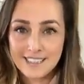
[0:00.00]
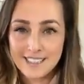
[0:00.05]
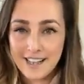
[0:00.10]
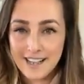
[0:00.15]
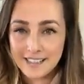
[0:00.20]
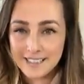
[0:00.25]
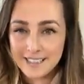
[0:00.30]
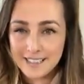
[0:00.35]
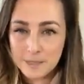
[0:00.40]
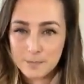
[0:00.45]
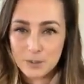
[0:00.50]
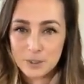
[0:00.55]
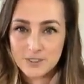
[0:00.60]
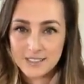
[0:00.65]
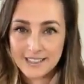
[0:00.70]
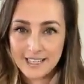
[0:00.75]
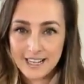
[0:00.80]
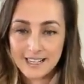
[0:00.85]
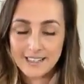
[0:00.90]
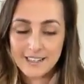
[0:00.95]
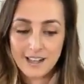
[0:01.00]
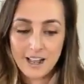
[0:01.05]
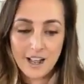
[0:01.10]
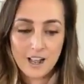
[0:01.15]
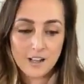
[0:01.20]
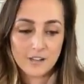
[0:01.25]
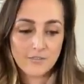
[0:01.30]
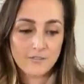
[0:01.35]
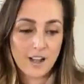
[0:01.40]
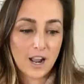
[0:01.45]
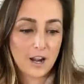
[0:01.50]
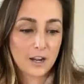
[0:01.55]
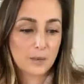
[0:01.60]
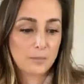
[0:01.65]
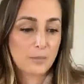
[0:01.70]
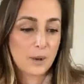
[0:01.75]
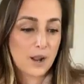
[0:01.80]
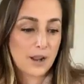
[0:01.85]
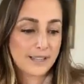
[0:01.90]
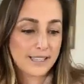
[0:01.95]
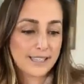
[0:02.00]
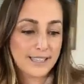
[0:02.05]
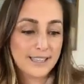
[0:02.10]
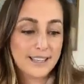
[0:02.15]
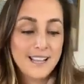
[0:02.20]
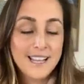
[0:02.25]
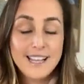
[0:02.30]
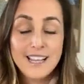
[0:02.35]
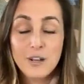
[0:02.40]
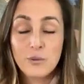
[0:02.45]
90% of our body,